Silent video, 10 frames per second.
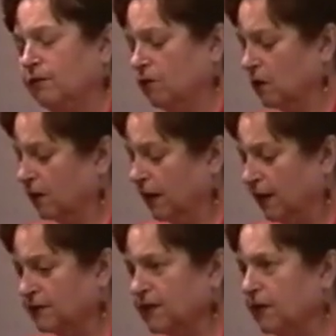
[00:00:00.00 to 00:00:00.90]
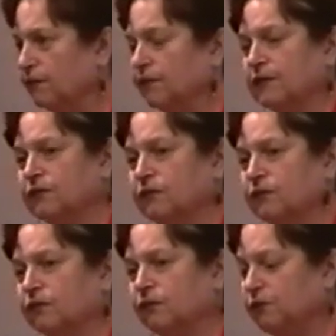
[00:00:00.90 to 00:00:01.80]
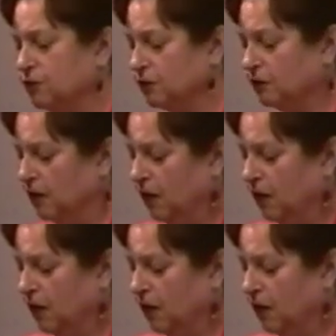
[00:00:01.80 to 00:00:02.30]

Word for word: for outside investors for future